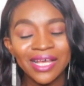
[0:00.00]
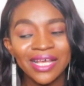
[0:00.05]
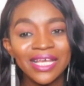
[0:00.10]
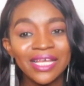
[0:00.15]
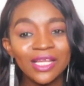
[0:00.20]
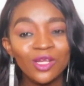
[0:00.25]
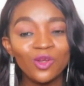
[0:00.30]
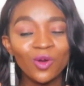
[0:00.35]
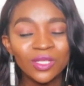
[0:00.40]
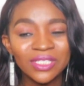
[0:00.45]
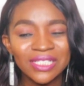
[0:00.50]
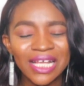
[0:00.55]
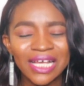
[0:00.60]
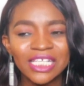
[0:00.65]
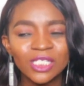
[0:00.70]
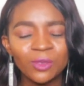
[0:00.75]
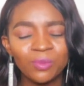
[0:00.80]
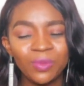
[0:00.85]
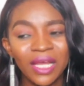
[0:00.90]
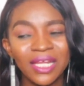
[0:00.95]
He looks
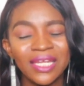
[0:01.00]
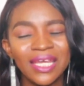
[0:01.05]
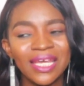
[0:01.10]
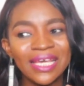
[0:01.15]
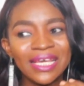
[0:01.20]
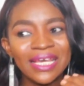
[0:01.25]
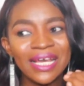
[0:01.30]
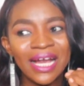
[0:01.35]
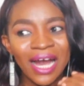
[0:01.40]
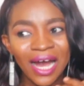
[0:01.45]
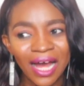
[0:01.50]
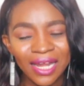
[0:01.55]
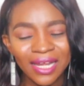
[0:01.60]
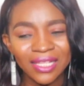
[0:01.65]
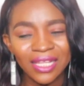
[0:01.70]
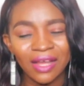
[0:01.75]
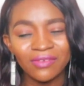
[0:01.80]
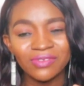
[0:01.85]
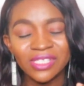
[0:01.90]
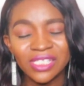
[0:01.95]
like he's playing a
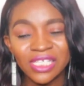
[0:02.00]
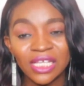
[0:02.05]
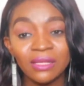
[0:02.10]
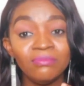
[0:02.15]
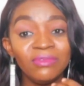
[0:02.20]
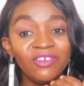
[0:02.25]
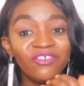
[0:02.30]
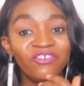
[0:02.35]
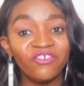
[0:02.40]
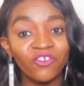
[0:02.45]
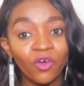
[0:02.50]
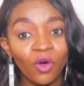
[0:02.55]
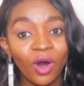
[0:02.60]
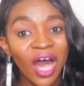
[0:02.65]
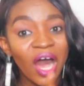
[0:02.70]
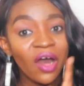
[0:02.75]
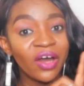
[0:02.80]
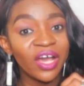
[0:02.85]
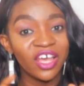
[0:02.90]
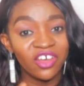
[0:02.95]
card that I've seen
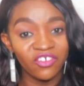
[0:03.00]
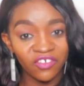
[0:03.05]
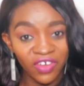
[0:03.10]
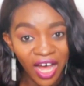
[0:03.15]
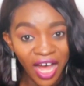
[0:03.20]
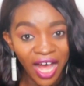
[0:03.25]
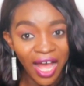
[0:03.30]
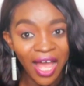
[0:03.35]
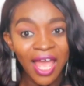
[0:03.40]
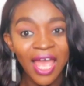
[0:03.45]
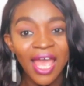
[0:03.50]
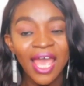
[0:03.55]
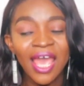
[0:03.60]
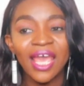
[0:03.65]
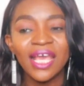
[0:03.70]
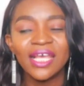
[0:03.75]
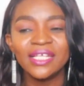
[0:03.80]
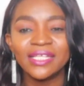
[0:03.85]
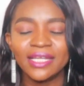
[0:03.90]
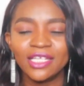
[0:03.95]
before. However,
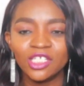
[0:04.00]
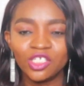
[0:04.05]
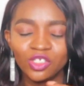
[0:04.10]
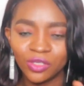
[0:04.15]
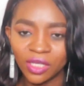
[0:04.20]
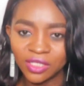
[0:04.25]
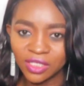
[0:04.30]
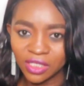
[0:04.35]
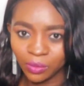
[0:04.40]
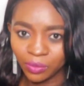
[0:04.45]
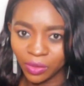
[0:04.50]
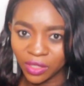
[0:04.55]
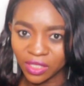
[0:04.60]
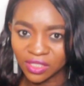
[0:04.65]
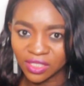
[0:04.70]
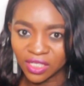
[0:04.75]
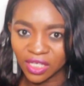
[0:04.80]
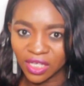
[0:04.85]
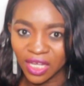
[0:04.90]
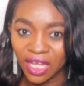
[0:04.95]
he's an interesting
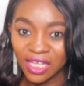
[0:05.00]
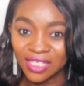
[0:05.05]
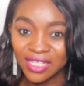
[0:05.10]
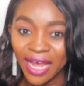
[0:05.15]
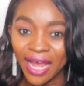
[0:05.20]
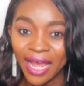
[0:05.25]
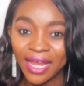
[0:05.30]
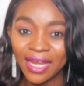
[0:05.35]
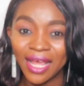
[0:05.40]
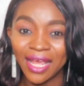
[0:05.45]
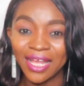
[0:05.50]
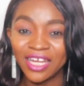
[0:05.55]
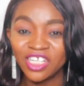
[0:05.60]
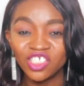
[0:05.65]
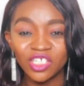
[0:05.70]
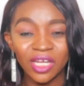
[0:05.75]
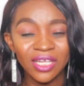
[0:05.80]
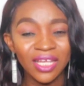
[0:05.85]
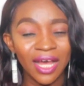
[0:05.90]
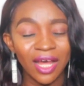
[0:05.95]
person. He said
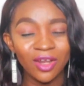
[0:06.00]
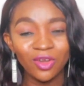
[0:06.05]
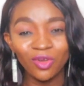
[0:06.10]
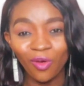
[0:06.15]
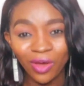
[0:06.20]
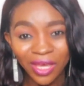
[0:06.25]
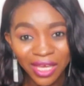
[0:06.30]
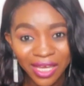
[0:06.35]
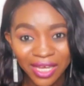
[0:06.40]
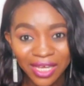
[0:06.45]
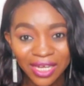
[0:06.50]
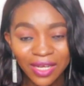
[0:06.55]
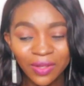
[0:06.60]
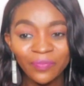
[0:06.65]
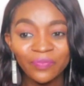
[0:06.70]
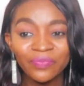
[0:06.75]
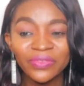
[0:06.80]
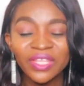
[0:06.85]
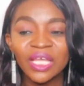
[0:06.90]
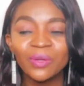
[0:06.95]
initially
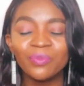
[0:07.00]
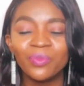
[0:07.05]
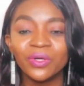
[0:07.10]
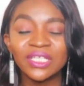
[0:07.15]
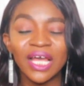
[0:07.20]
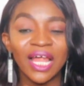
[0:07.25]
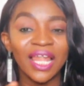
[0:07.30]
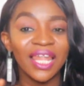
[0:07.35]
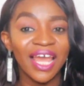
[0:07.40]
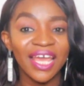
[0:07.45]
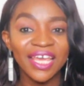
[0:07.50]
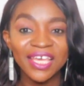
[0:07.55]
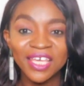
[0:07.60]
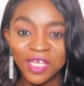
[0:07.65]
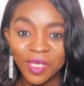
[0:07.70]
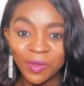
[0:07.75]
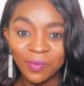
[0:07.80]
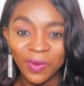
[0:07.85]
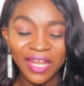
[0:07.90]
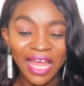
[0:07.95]
annoying, but I like
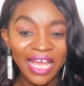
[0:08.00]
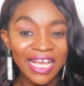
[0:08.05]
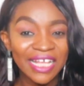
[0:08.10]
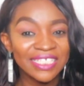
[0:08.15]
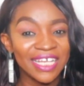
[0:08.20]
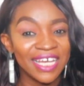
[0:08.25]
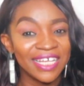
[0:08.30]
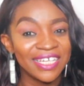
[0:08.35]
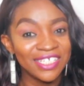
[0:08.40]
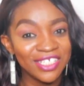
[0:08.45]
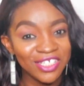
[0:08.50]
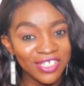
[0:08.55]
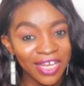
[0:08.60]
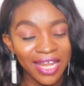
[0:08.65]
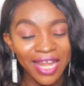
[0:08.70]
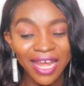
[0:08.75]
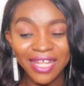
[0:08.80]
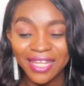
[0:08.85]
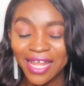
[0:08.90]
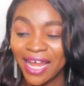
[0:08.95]
him. I like his
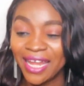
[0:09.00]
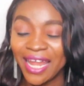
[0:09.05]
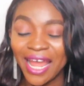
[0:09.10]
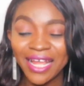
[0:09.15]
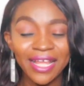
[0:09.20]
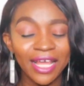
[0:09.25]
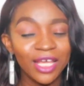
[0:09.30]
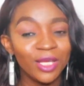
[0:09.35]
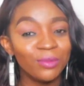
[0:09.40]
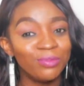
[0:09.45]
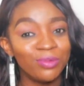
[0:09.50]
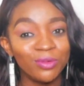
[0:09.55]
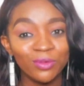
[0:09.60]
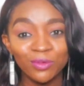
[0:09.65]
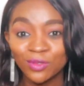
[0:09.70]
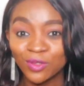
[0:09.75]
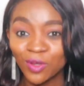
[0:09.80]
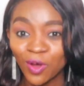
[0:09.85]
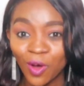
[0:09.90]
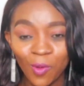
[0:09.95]
energy. I like that he
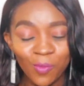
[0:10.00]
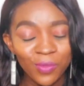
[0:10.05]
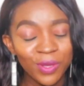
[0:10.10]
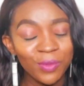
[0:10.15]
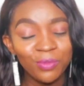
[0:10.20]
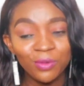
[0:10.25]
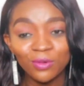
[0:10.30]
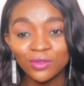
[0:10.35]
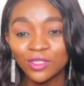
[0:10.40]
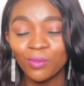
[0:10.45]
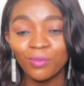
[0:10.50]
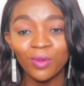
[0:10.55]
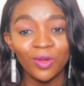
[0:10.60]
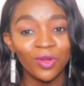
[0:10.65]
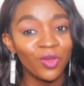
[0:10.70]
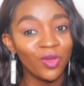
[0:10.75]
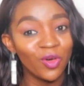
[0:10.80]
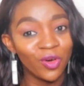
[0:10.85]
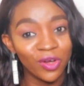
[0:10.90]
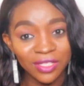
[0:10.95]
pulls up. He pulls up a
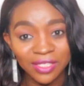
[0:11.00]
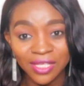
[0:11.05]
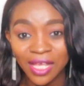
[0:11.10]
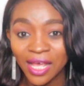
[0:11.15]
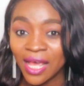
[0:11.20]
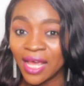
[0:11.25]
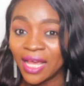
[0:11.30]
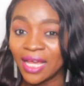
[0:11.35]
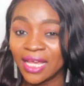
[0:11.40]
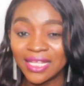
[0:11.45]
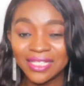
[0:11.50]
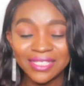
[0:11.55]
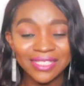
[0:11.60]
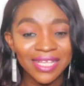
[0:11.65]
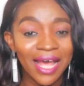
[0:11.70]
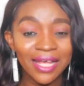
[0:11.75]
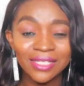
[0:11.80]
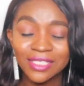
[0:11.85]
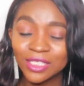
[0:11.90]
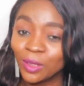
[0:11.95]
lot.
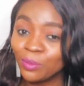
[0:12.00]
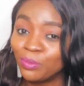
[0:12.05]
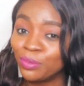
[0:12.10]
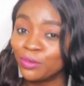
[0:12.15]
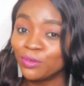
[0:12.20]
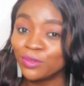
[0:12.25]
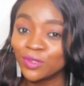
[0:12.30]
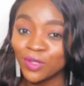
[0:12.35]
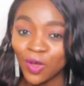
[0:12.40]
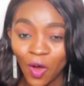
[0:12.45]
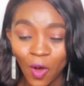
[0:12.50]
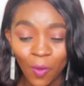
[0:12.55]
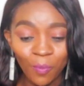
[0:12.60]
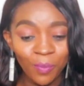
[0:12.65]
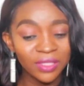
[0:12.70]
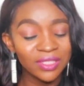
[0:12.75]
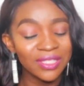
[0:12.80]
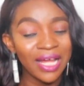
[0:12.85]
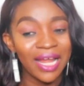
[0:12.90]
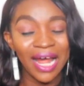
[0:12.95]
Intact, he pulls
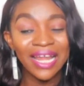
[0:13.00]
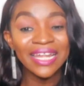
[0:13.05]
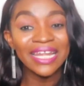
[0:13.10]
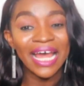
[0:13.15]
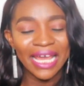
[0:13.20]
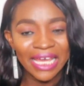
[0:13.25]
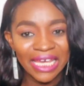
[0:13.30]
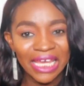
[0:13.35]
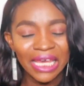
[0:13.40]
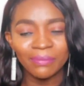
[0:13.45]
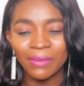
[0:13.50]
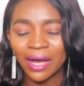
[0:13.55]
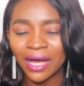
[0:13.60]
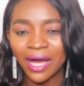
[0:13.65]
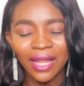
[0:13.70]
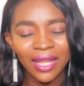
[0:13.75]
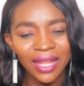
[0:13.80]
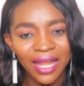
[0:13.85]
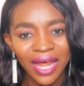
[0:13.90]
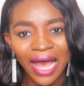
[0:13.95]
up. I like him, I
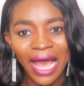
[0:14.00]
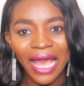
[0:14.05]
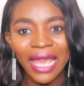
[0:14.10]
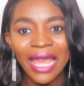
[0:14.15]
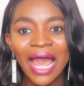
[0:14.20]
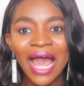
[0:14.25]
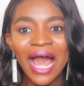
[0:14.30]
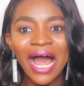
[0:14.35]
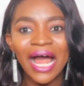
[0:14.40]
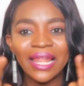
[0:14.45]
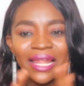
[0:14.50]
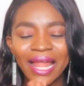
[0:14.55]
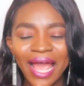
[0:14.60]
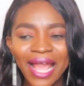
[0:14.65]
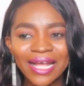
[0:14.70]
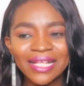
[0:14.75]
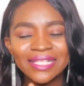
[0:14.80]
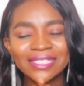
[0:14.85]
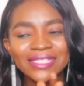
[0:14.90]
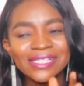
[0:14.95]
can't lie. I
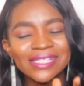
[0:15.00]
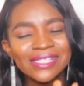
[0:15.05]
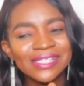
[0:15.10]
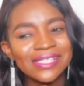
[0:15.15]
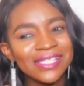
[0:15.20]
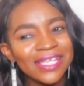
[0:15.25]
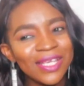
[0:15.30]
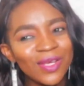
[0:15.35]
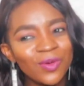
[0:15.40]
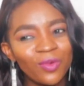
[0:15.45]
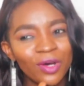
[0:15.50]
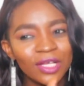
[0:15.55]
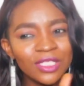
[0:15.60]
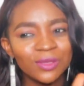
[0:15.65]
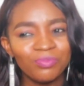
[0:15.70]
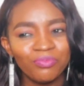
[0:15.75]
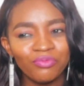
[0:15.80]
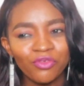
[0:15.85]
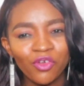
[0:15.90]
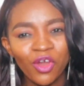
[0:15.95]
like to see
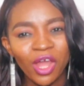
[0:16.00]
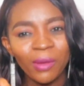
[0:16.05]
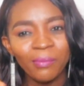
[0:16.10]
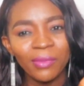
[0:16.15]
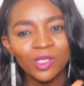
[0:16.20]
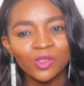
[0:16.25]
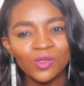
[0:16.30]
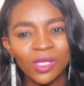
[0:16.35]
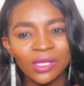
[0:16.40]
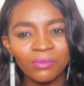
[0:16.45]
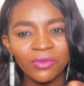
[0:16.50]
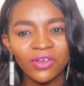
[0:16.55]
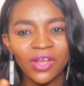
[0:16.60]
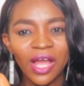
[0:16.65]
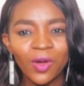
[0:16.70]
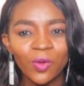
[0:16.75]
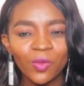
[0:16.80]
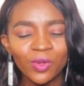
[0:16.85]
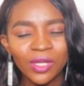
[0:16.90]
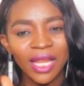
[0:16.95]
what's brewing between
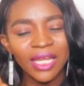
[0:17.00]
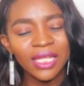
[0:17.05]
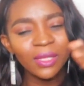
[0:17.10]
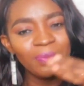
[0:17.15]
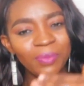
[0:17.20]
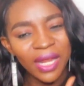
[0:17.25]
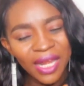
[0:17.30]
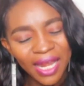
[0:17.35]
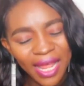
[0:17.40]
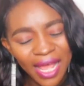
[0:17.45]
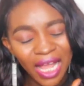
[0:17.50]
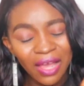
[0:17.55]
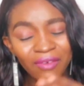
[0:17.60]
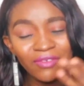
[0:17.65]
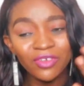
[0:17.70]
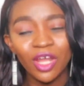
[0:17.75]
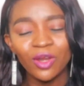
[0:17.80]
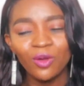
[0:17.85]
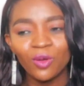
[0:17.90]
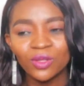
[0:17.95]
Miracle and Ipeleg,
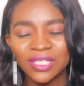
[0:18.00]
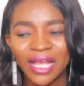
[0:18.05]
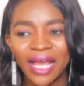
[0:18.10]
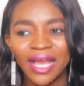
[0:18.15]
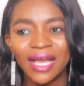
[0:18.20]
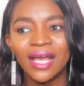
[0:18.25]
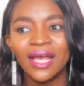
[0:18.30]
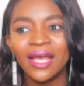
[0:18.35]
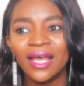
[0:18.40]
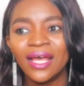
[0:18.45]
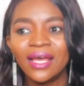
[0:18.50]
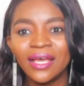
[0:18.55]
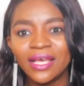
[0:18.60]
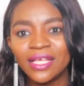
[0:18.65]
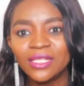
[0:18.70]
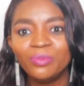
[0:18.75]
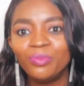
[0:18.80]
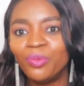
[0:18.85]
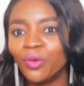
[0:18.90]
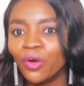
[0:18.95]
even though it looks like
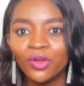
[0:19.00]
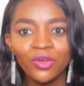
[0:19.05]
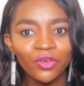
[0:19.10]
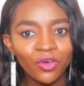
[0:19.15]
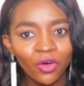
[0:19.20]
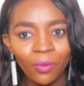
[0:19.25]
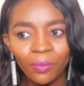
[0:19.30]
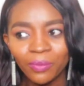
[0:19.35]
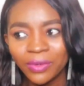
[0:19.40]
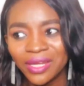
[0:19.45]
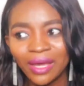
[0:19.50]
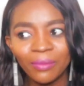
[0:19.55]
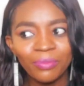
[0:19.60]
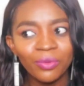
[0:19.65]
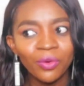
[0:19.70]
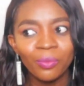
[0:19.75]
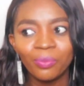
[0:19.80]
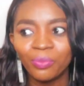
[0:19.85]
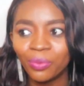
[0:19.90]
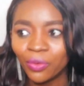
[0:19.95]
it's boredom. They're
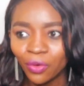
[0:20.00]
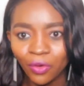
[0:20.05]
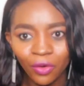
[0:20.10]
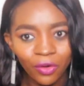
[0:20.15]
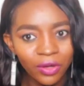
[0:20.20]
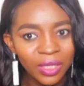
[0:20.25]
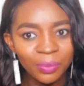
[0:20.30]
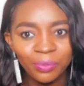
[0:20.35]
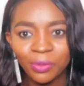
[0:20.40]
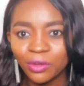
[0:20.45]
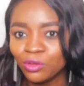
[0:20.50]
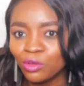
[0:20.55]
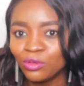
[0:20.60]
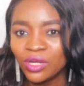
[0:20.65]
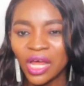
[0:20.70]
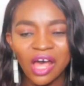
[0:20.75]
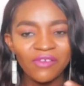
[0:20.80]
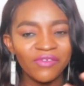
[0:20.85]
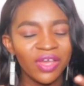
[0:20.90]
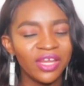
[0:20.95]
both bored. They both
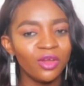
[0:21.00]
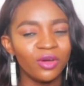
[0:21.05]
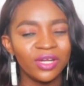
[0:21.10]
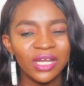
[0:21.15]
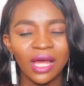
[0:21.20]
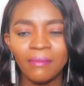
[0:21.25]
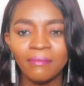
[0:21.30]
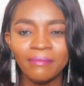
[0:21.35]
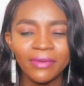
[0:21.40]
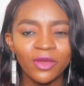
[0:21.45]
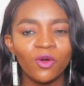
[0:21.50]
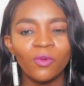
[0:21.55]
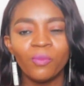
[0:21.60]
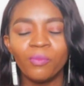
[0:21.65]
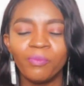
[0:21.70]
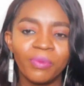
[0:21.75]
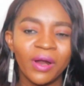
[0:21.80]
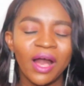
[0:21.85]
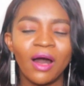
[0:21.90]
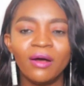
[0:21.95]
don't have any other
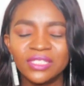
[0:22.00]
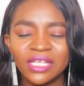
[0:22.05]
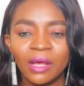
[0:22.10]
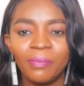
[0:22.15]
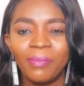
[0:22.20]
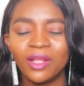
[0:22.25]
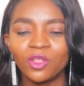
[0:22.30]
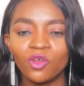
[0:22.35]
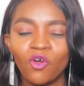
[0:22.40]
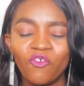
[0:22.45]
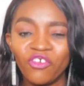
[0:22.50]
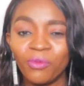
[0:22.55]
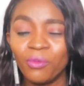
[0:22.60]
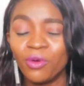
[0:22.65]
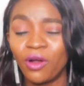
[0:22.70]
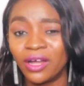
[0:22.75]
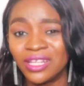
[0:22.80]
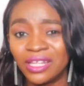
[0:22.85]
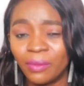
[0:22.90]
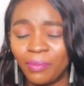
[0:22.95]
male counterpart or
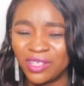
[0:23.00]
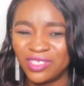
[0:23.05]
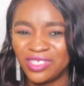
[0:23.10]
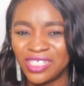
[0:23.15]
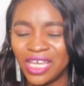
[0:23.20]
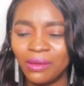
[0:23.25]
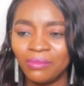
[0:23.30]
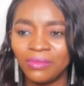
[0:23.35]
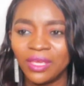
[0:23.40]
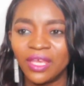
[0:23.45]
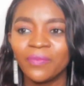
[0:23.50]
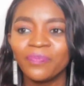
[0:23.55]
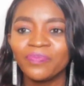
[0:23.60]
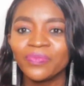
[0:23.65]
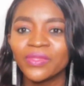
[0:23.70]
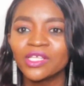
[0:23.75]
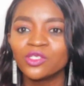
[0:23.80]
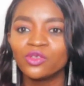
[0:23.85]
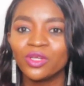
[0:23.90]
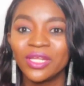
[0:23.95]
female counterpart, you get me?
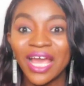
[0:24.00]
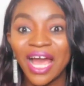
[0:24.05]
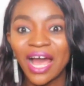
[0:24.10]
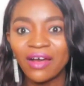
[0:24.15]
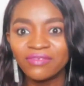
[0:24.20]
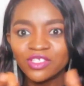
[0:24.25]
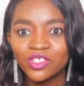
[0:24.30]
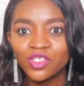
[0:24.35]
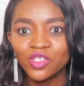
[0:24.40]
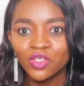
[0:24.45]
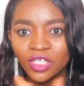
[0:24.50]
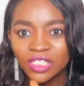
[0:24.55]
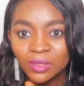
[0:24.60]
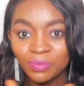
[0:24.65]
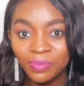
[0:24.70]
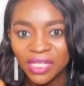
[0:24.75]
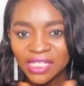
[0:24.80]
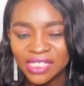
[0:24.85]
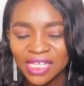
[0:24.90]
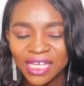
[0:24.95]
So they have to
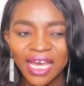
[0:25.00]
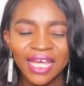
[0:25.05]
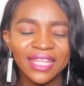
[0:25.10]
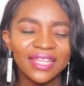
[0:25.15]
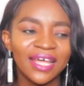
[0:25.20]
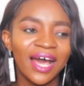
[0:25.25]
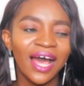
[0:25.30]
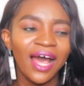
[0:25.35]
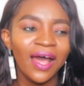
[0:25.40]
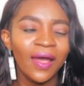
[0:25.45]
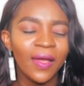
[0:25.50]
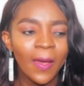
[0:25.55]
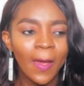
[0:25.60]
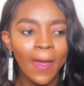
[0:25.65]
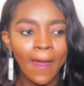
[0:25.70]
just be together.